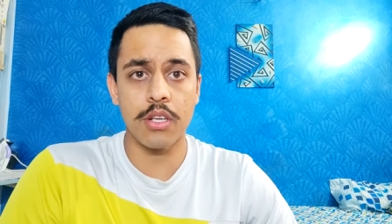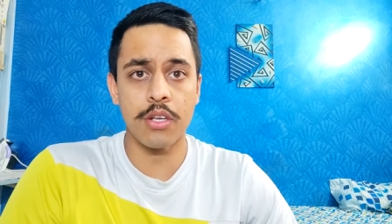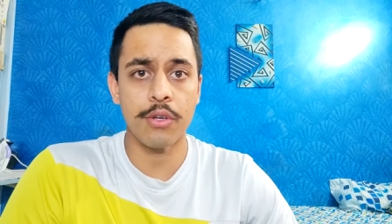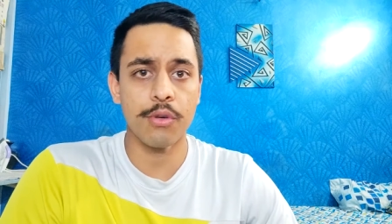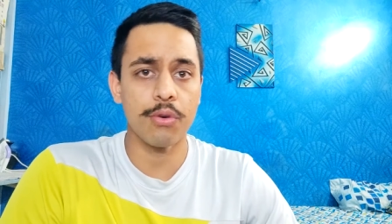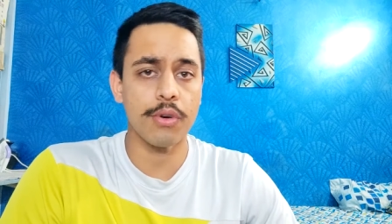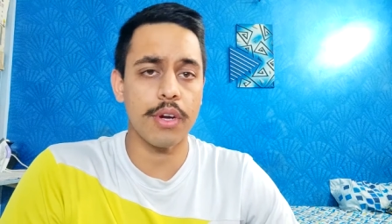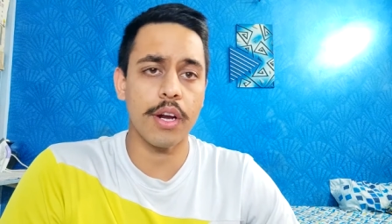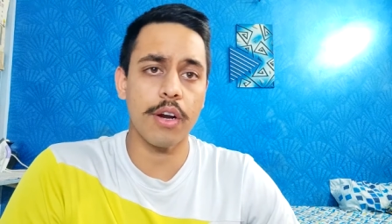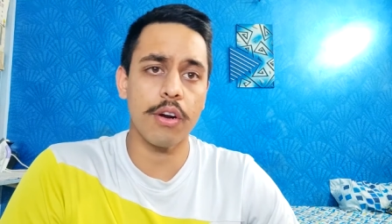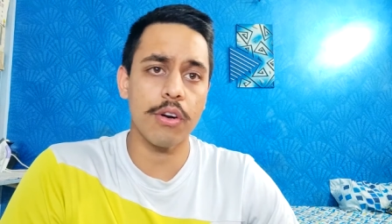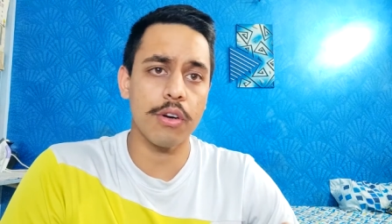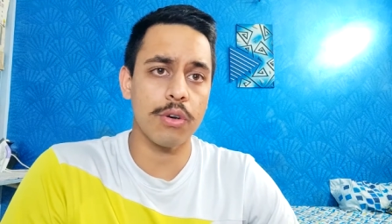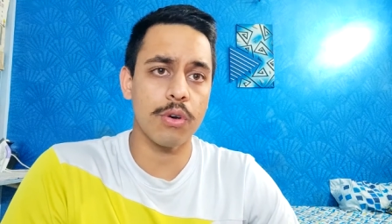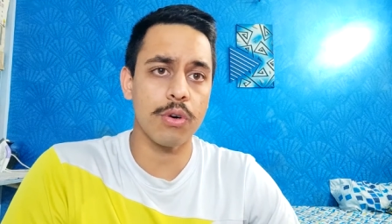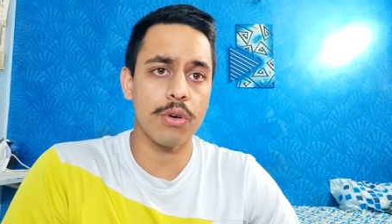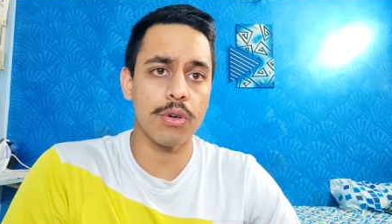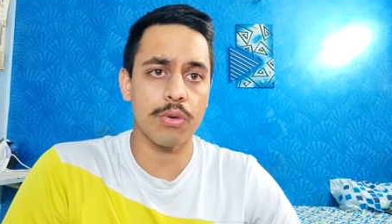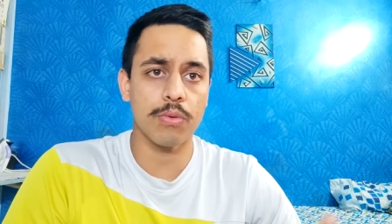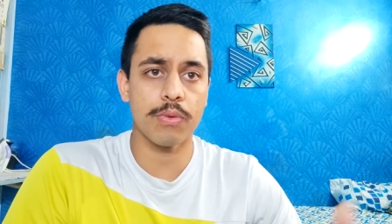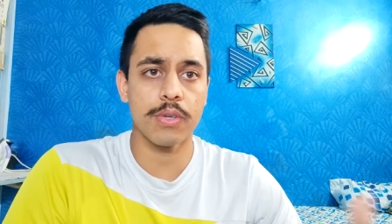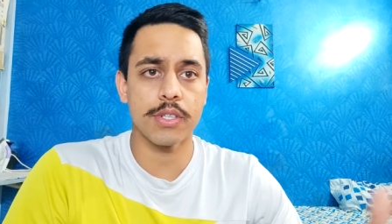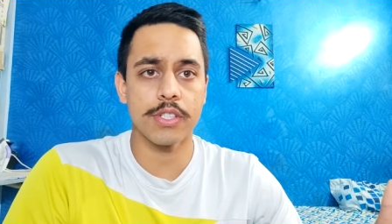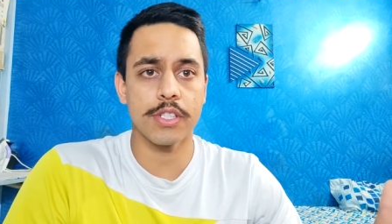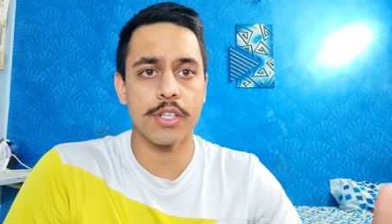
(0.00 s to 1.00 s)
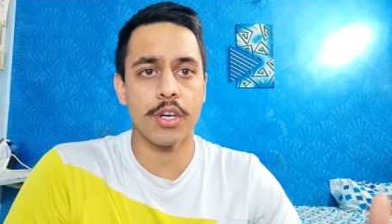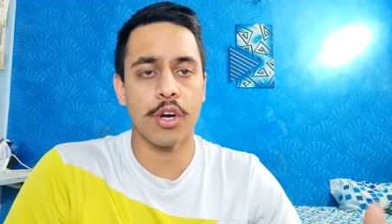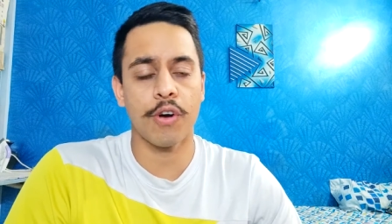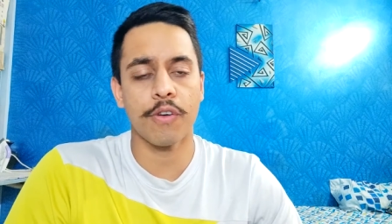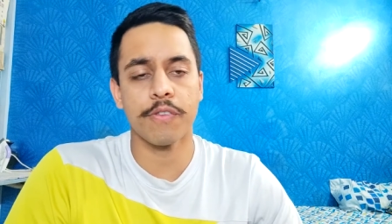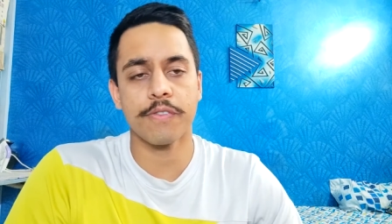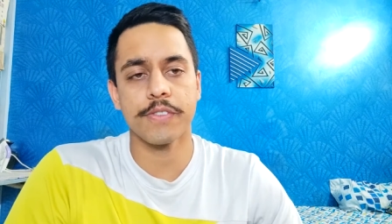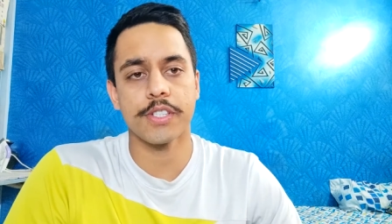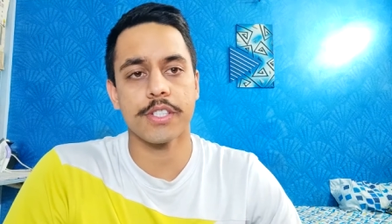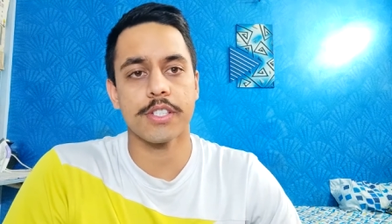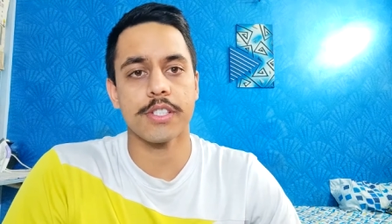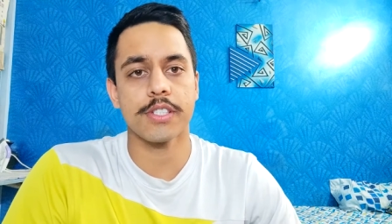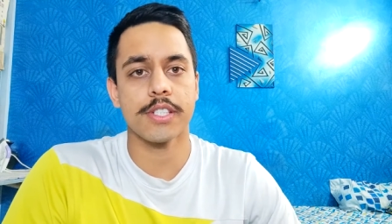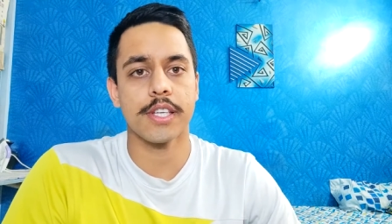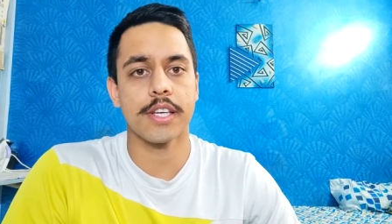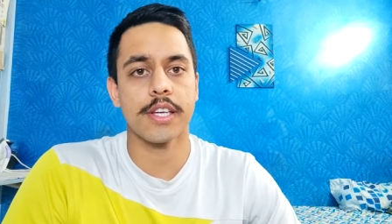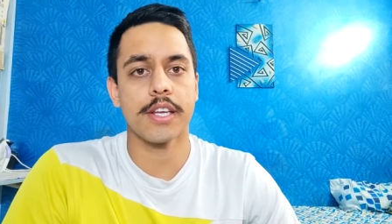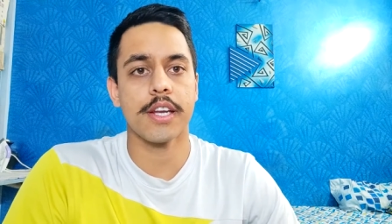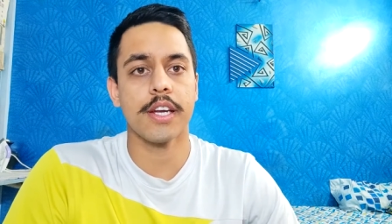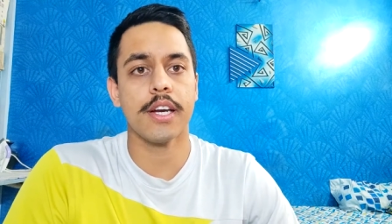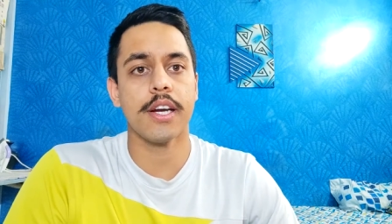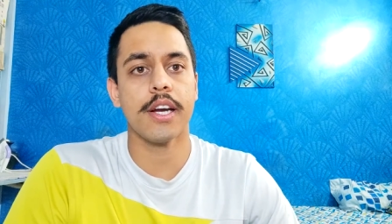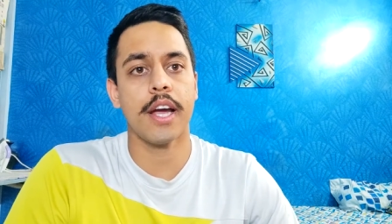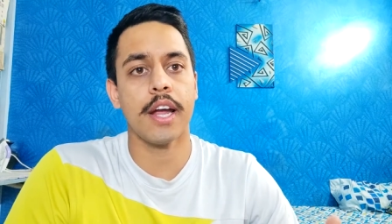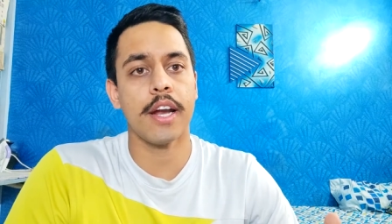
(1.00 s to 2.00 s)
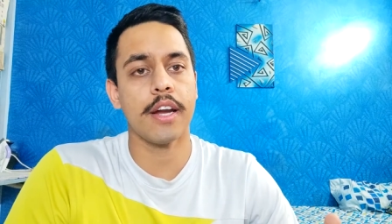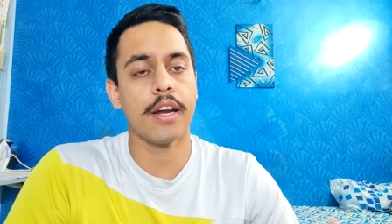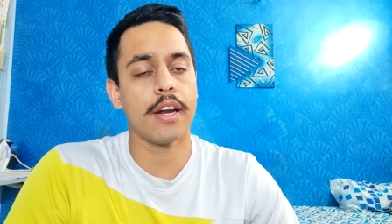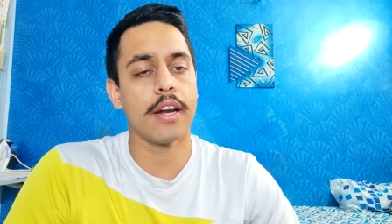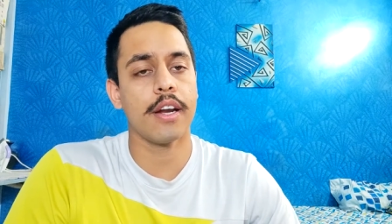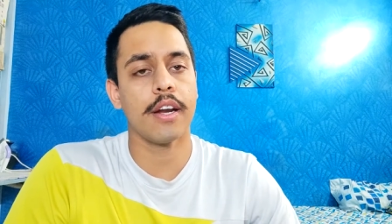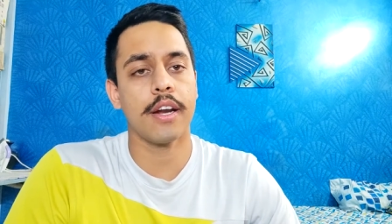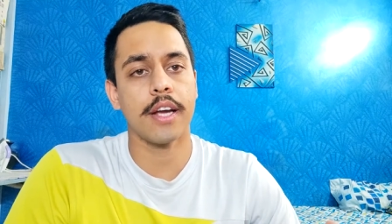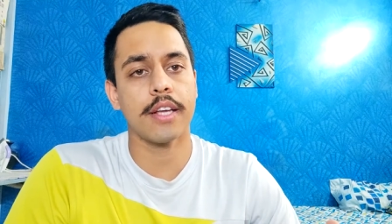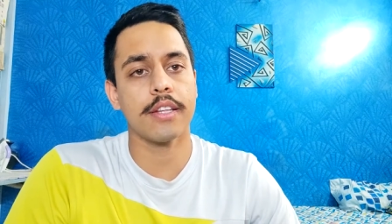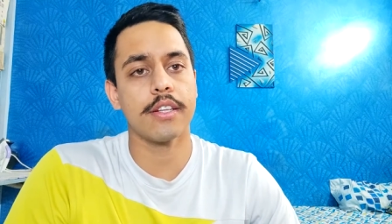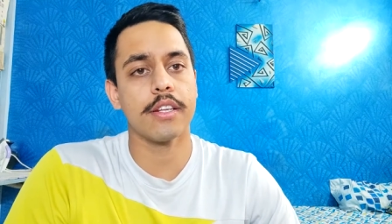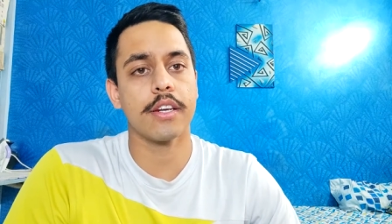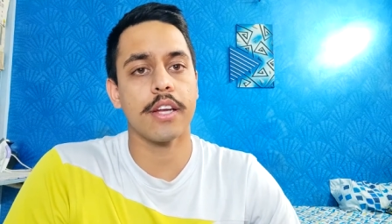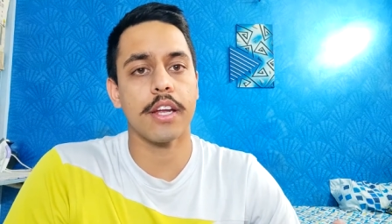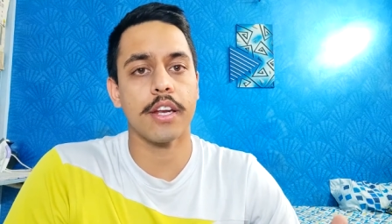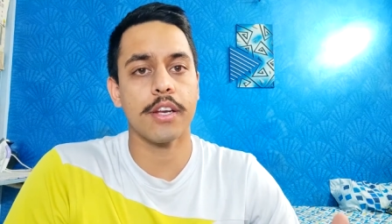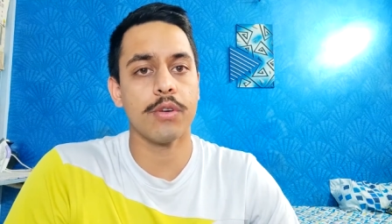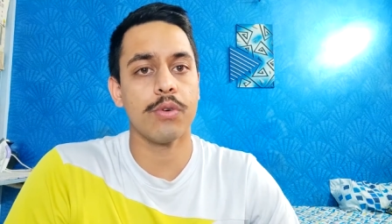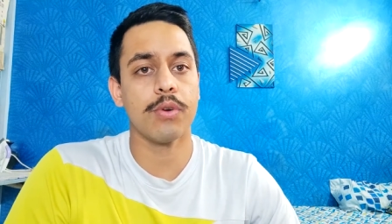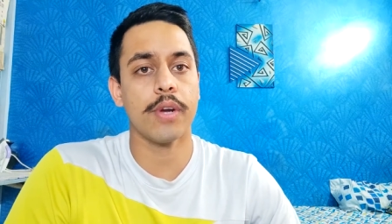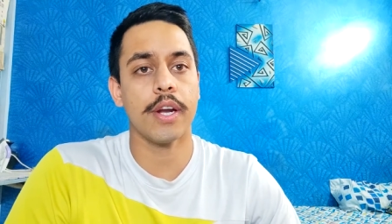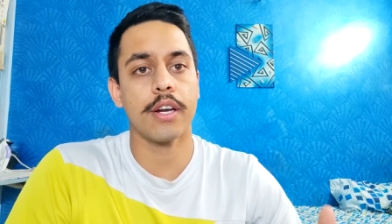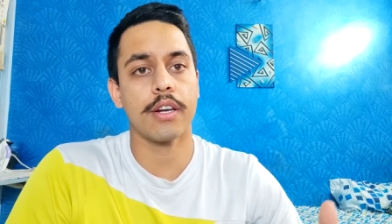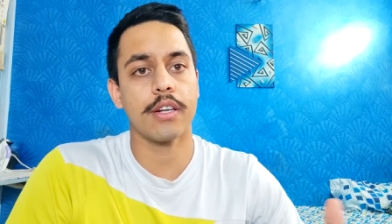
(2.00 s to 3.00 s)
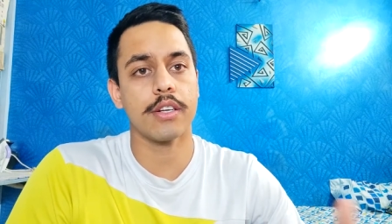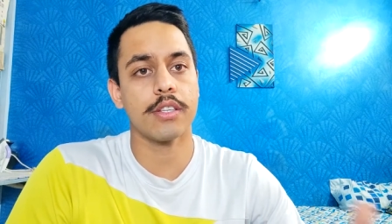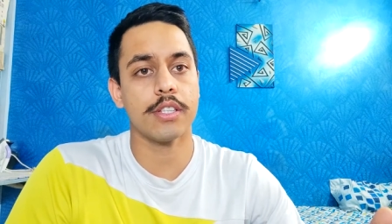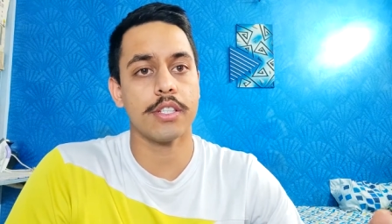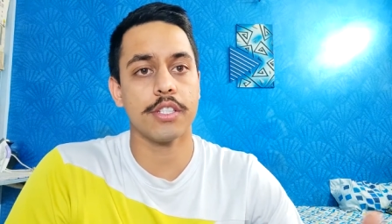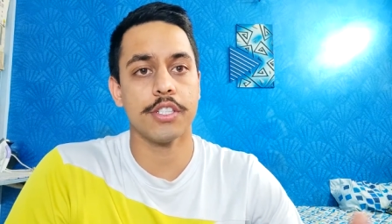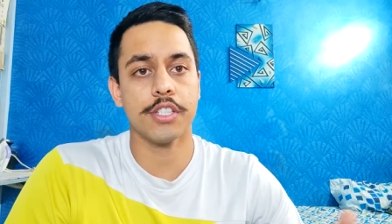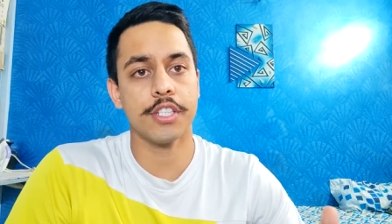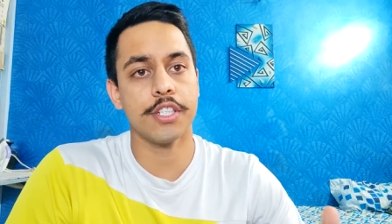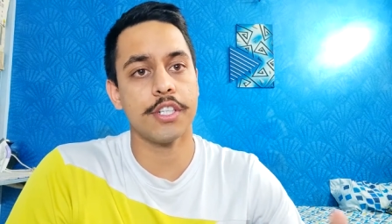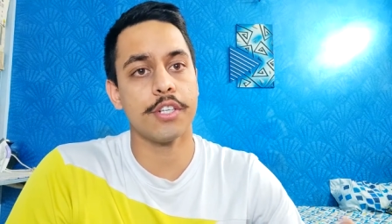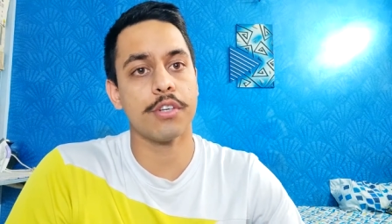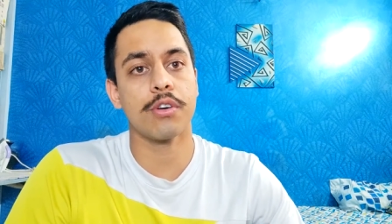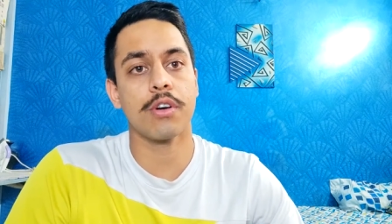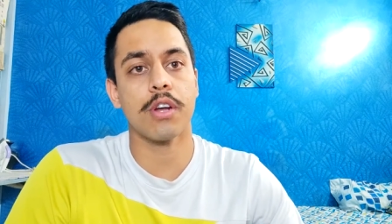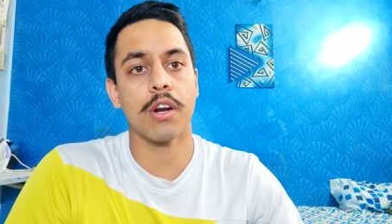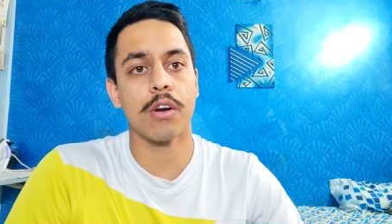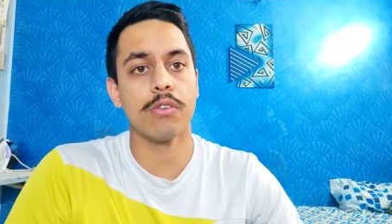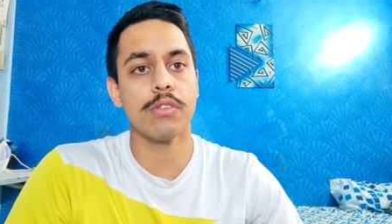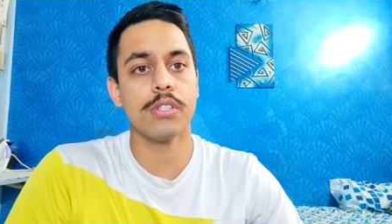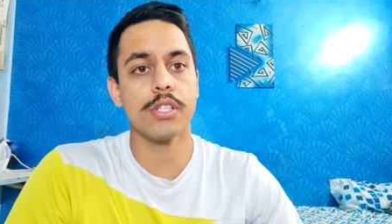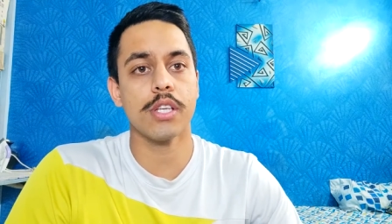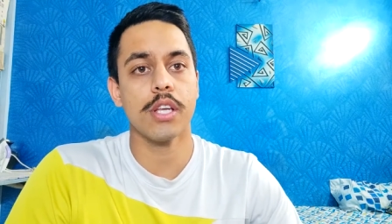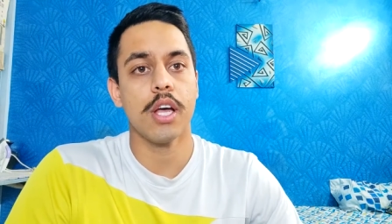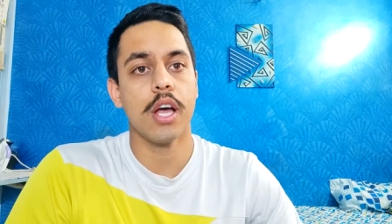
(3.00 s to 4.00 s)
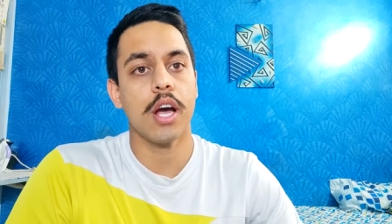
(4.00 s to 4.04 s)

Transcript: you cannot go towards the officers area and neither can you enter the GTO grounds